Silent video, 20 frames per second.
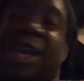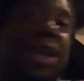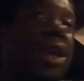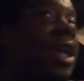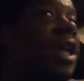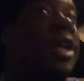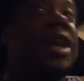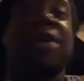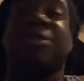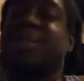You
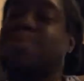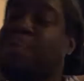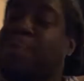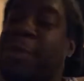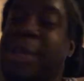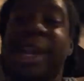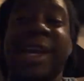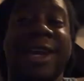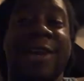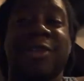need to go
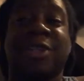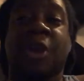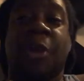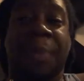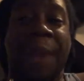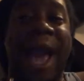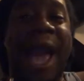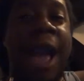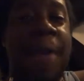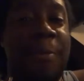
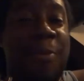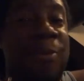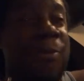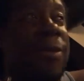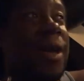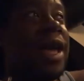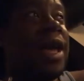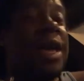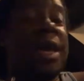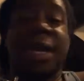scope it out.
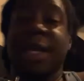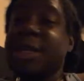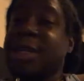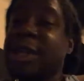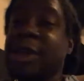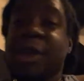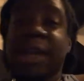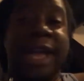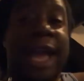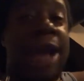
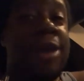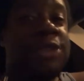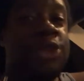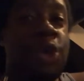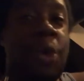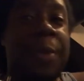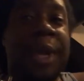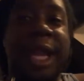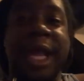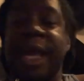House 2 gonna be